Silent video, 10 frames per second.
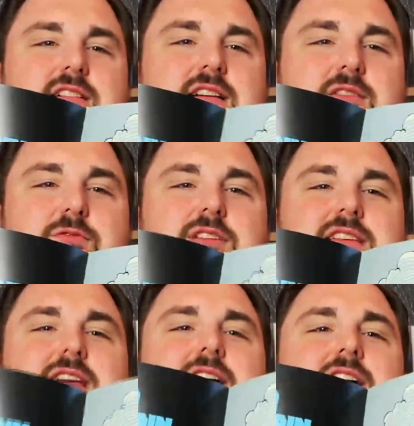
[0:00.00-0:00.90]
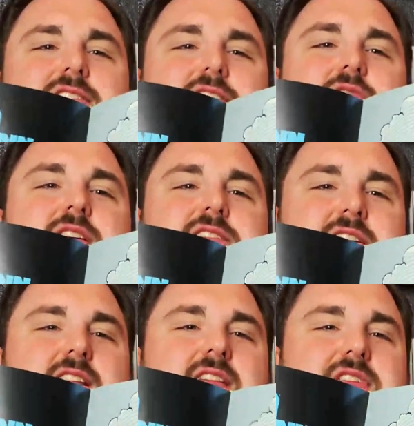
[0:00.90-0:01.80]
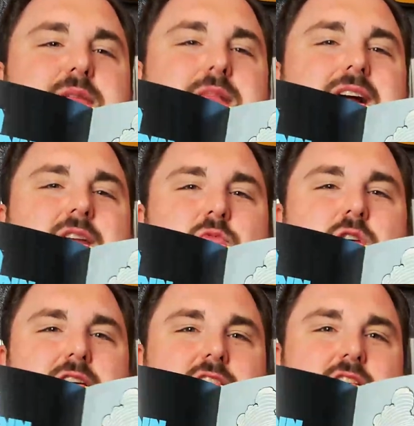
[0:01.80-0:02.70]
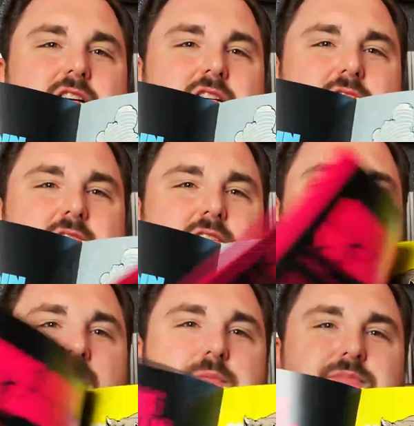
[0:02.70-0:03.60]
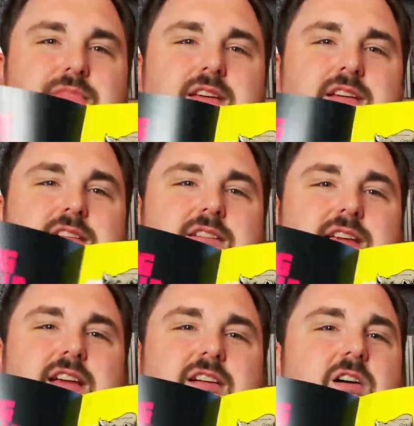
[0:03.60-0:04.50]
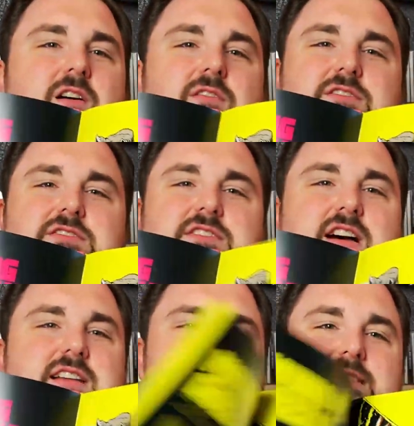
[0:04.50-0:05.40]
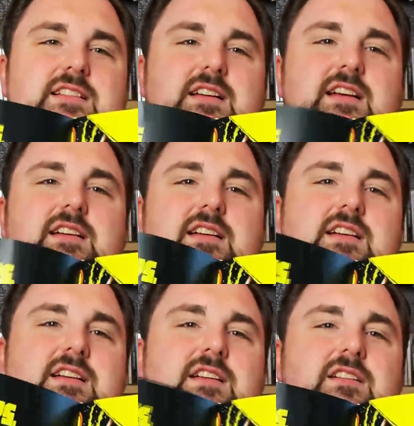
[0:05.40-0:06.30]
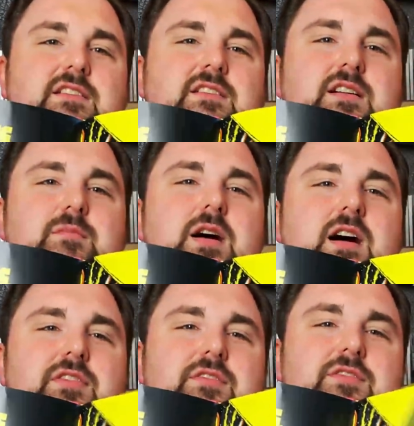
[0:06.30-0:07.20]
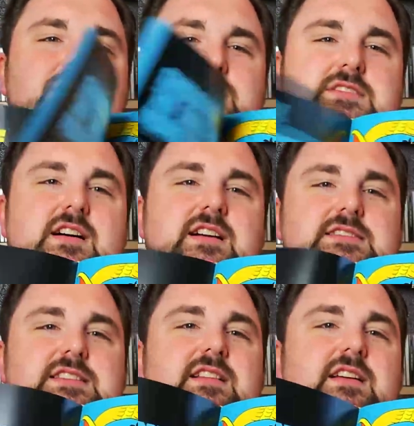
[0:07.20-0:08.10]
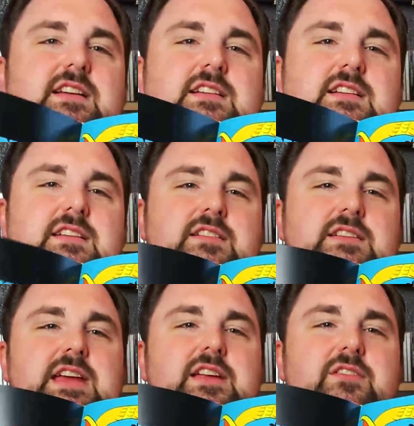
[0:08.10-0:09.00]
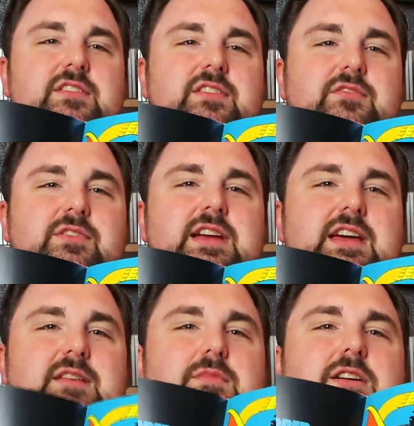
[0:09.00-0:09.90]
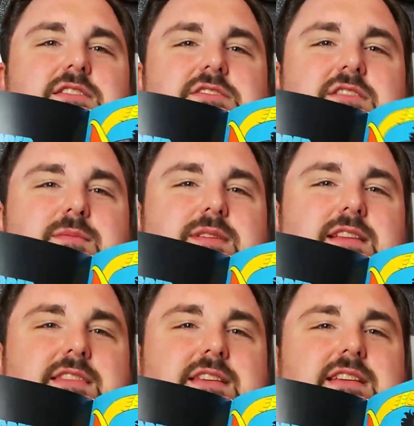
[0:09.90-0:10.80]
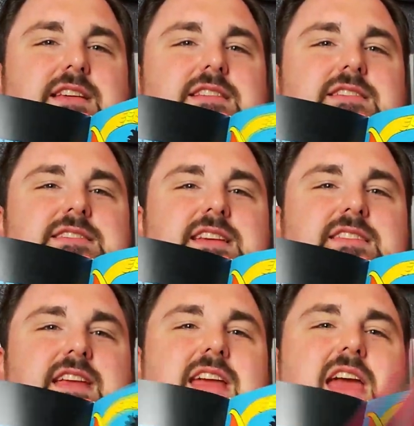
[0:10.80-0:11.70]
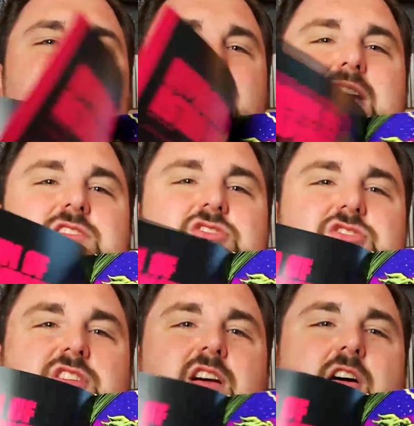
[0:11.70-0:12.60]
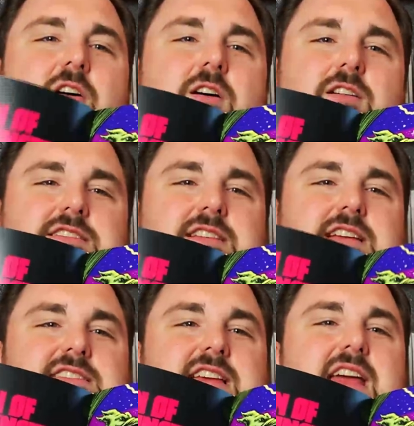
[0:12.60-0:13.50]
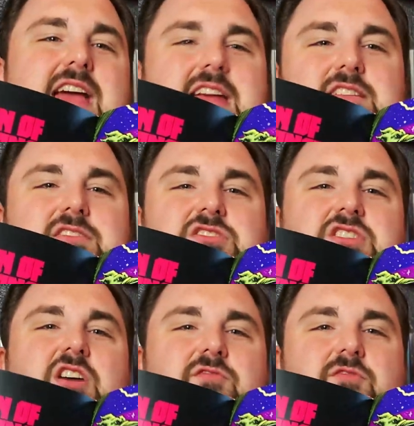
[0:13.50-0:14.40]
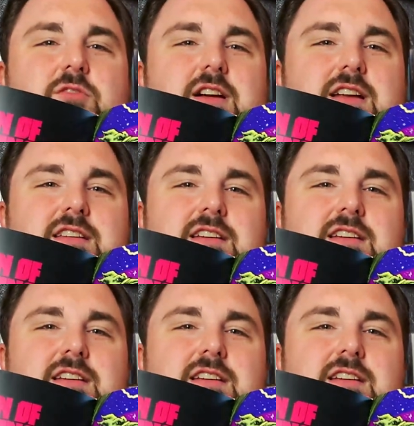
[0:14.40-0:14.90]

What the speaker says: I really like Godzilla raids again. I love that black and white look. King Kong versus Godzilla, Mothra versus Godzilla, Ghidorah, the three-headed monster. I mean, like it's like they gave each artist, like, said, hey, just go for it.